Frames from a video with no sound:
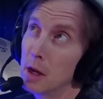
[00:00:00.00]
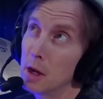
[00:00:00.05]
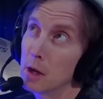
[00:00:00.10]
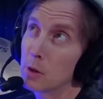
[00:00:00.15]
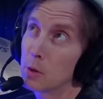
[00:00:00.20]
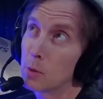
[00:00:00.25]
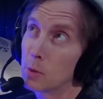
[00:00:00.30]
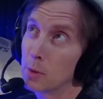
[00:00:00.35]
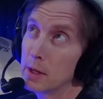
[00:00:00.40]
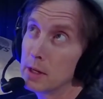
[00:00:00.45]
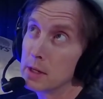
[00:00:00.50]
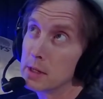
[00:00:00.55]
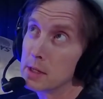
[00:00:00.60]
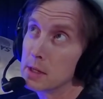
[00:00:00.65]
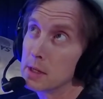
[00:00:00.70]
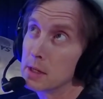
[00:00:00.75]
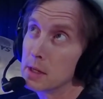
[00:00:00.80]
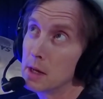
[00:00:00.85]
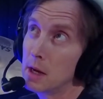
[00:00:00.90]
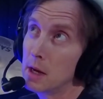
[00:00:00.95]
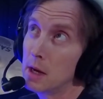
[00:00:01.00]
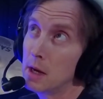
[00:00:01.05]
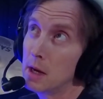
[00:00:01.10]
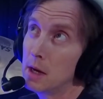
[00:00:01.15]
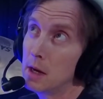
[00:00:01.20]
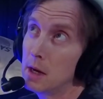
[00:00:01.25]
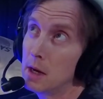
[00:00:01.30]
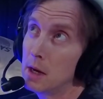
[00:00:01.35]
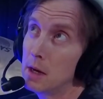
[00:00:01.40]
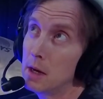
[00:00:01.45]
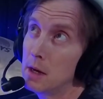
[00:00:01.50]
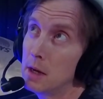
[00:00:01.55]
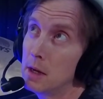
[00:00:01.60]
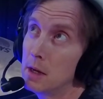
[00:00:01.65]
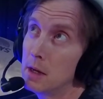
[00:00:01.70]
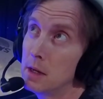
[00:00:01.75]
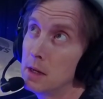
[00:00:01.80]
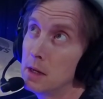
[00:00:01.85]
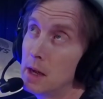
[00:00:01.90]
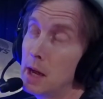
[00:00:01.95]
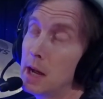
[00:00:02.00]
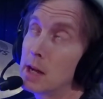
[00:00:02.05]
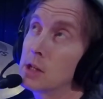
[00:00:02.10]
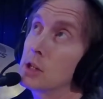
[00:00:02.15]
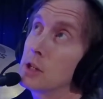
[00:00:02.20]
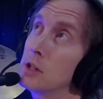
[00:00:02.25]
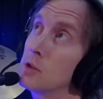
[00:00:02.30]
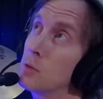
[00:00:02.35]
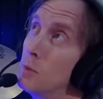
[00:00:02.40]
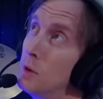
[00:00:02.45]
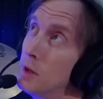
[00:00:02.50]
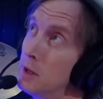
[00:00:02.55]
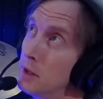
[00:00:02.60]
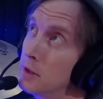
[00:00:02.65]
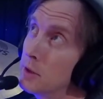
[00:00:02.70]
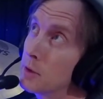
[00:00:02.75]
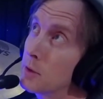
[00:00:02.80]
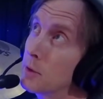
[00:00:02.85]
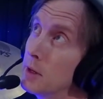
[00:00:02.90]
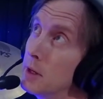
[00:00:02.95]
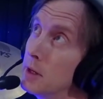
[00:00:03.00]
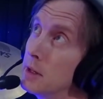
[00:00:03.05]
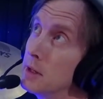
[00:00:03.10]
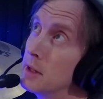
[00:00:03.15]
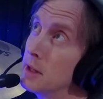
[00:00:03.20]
grit. Actually, it's 100 grit,